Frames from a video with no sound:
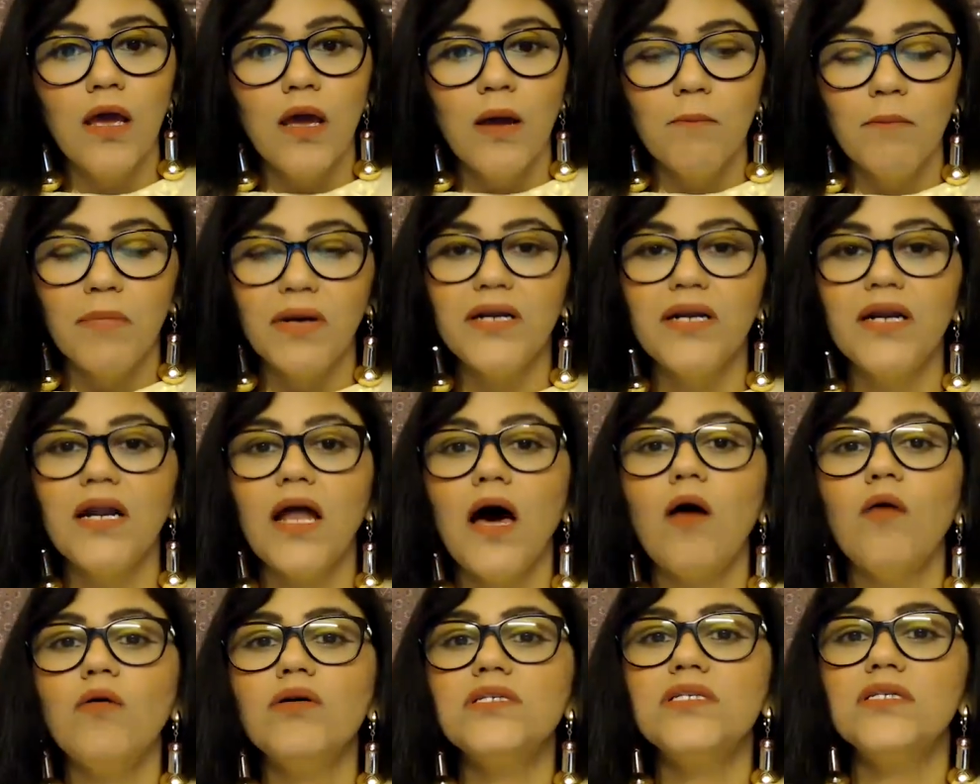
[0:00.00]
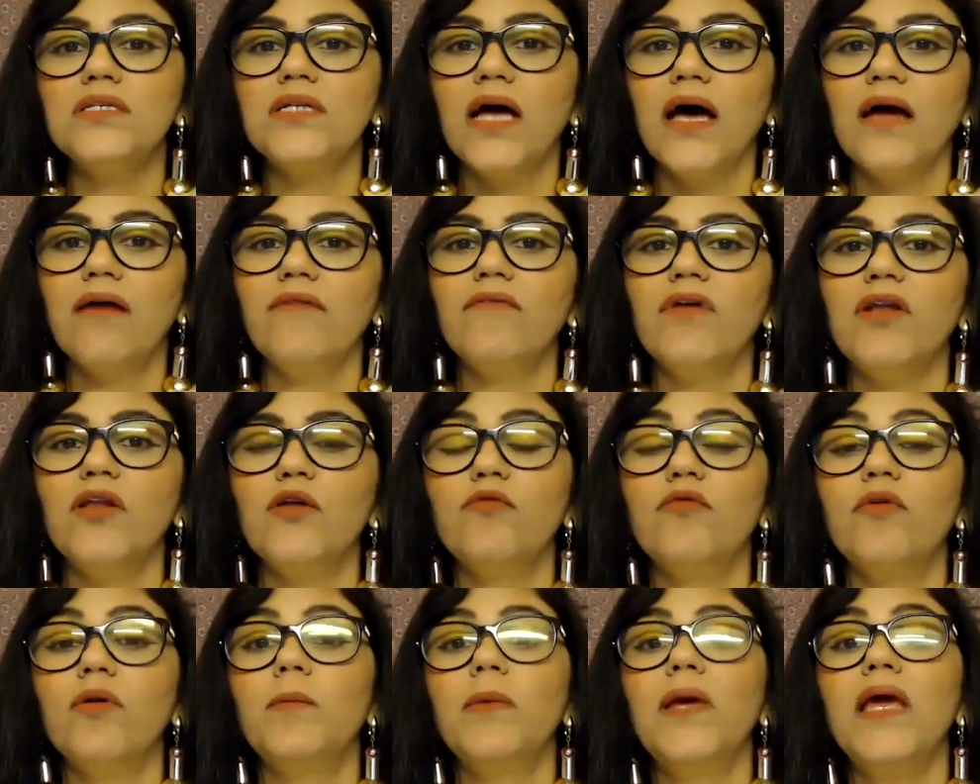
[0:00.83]
But now is the time when you
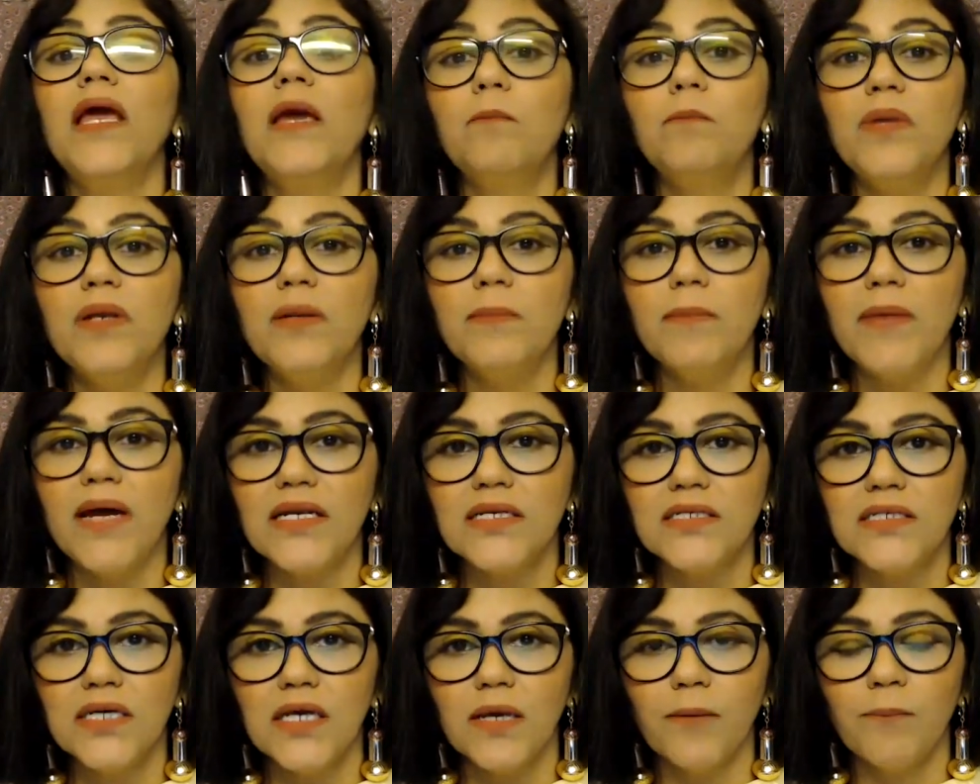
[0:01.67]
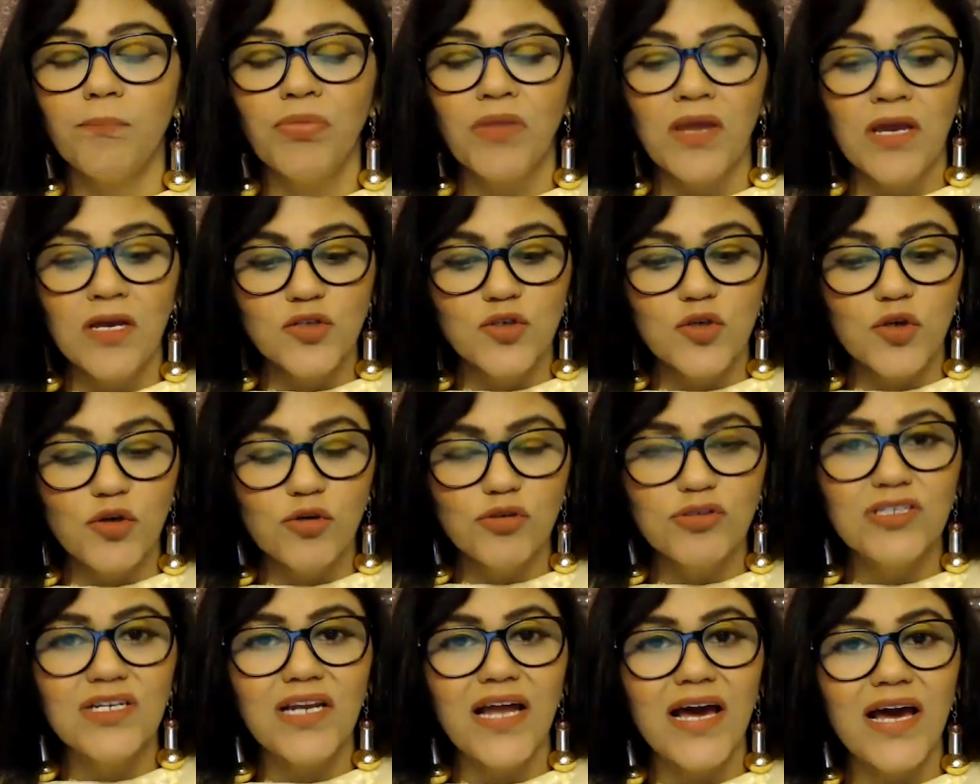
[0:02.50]
will be implementing. So
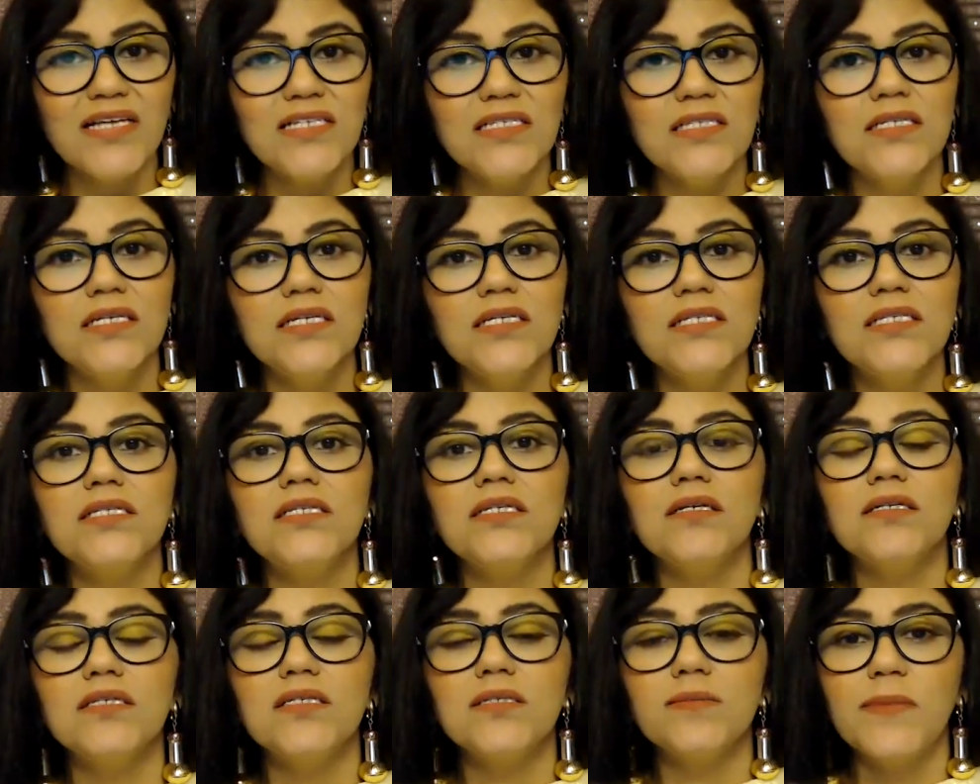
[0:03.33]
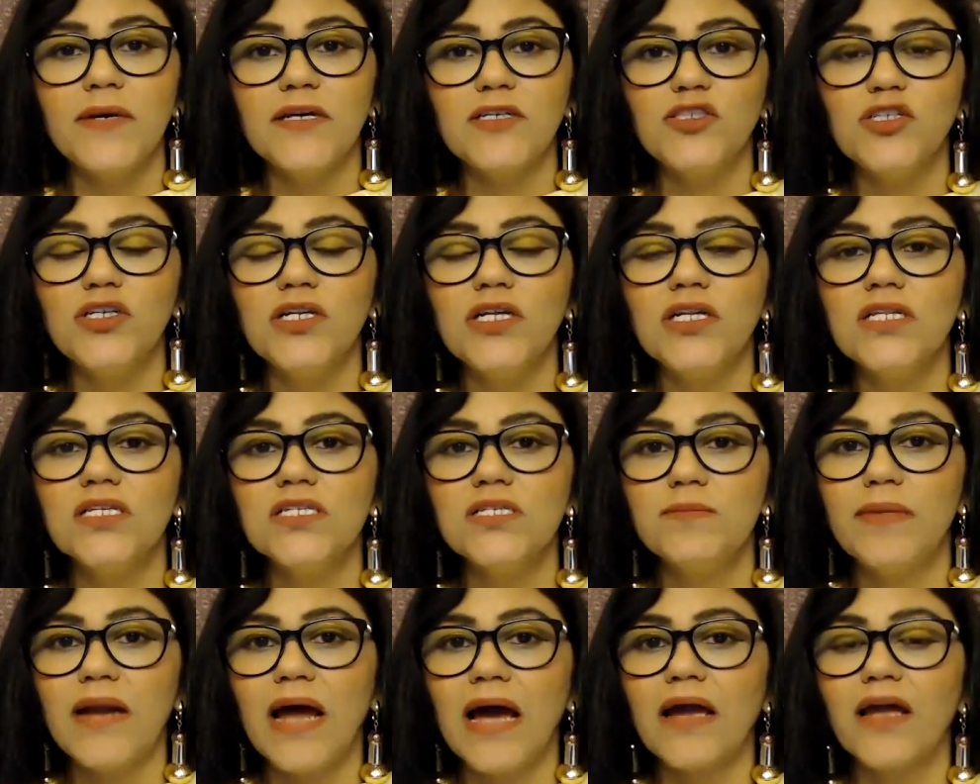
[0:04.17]
utilize this, especially this
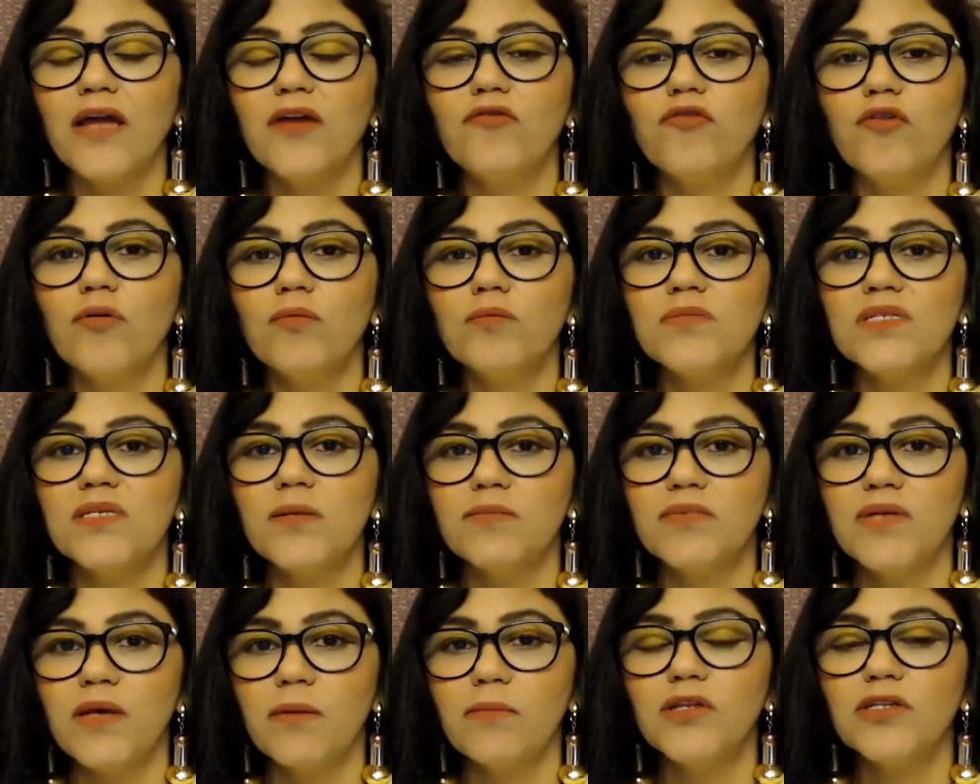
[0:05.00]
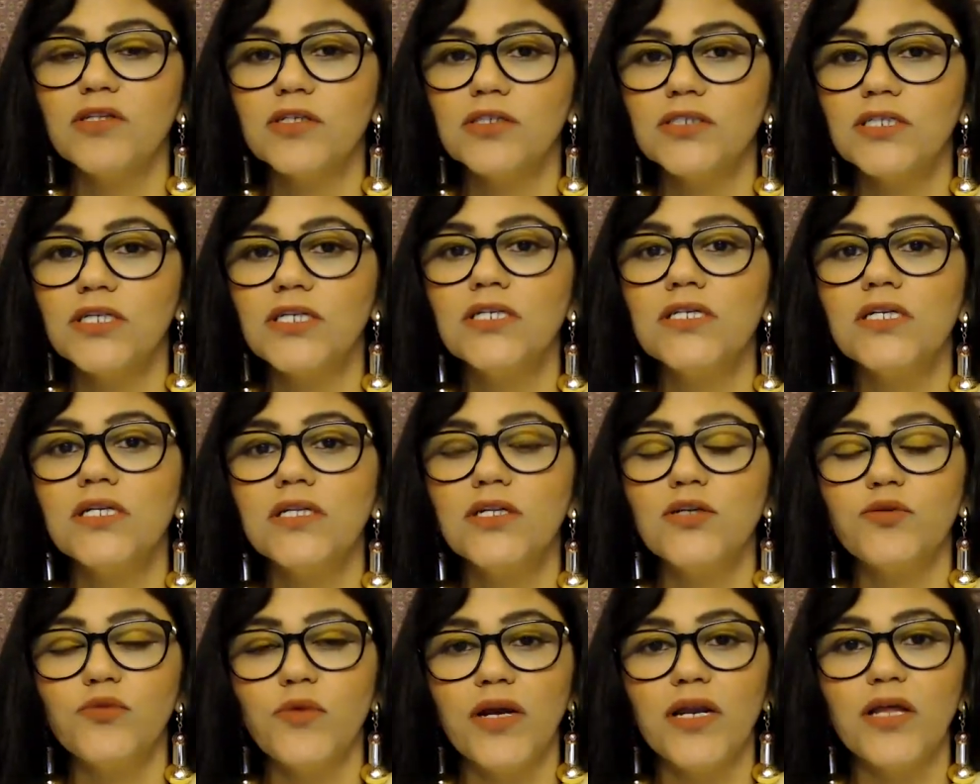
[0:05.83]
bracket from September 13 till the
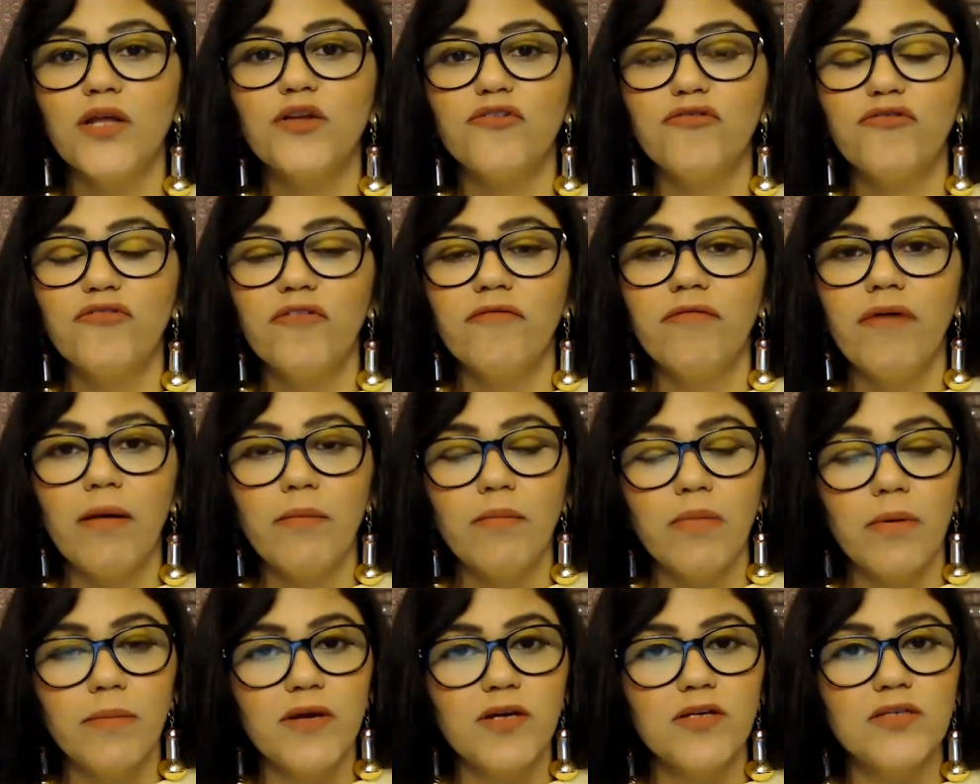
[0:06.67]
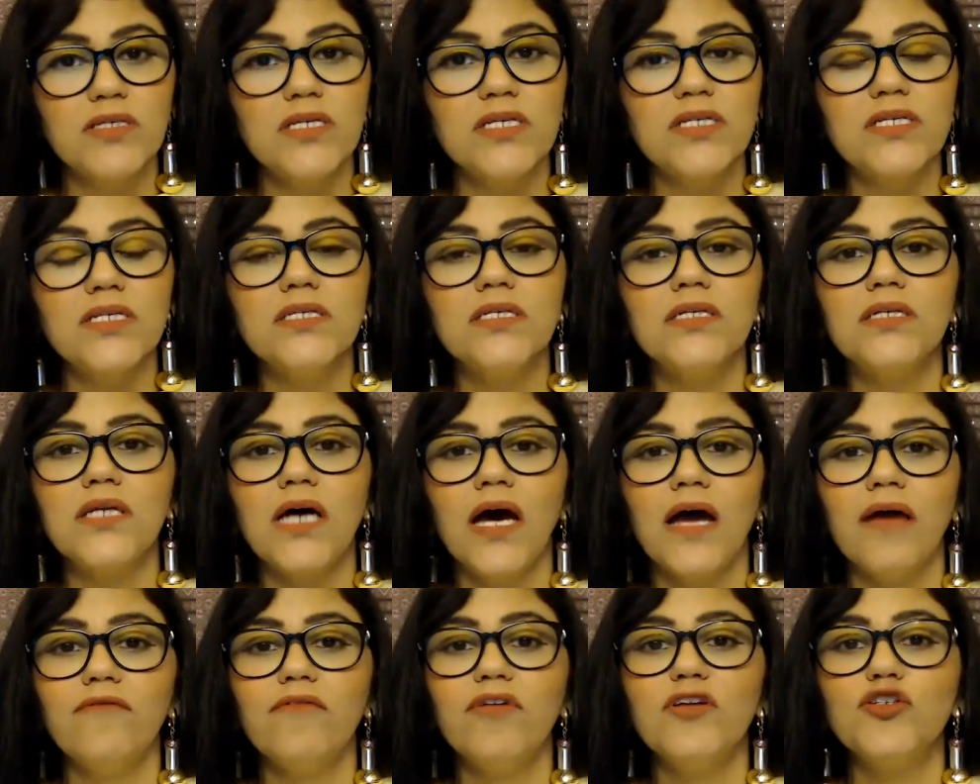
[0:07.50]
20th of November, because this is the
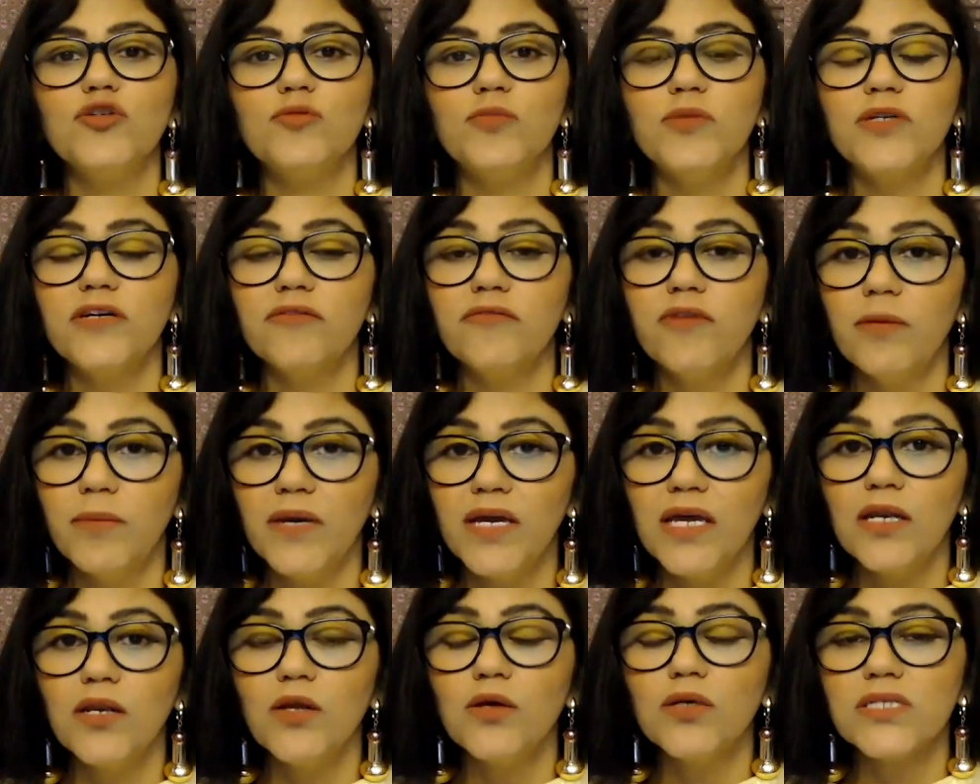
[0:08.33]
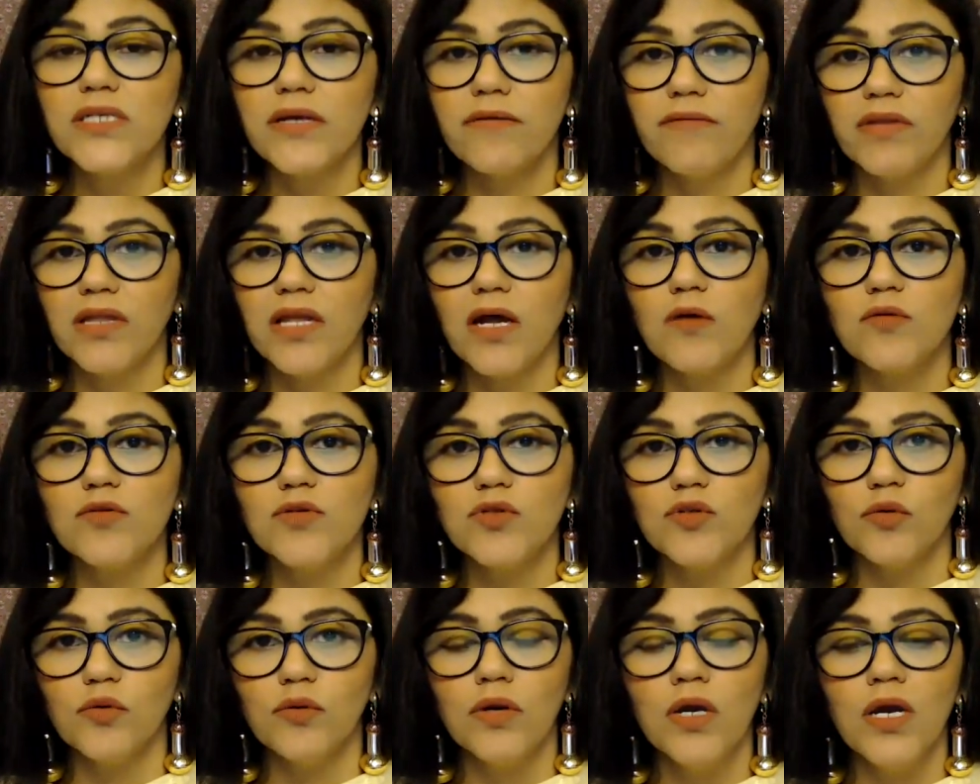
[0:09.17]
time when Jupiter will be in your 7th house
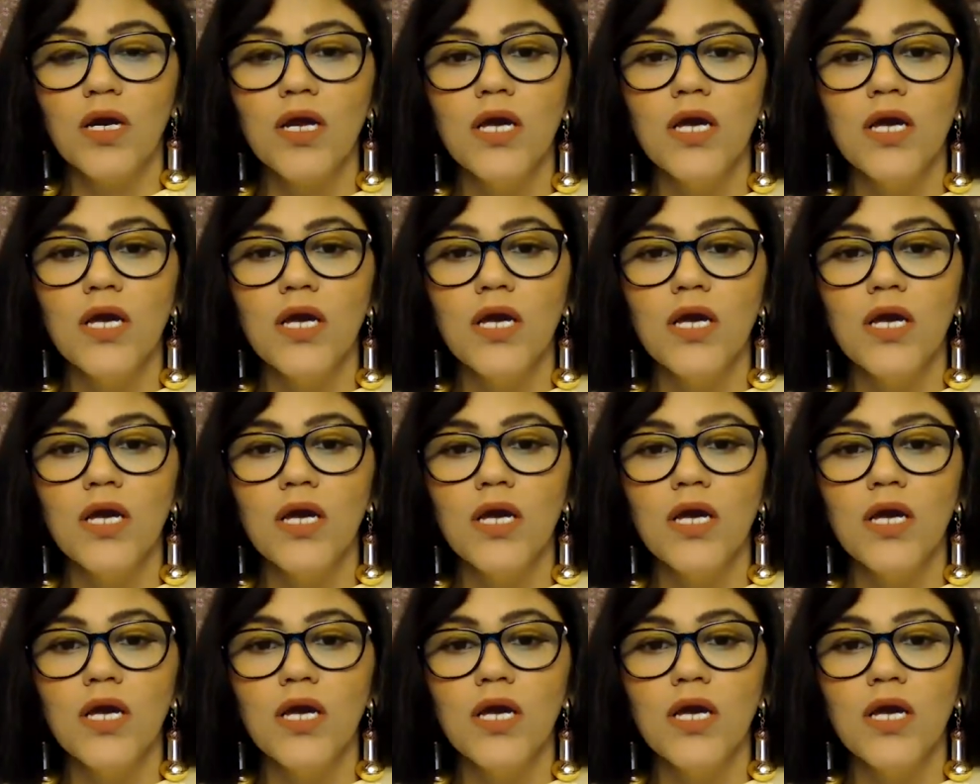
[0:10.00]
zone.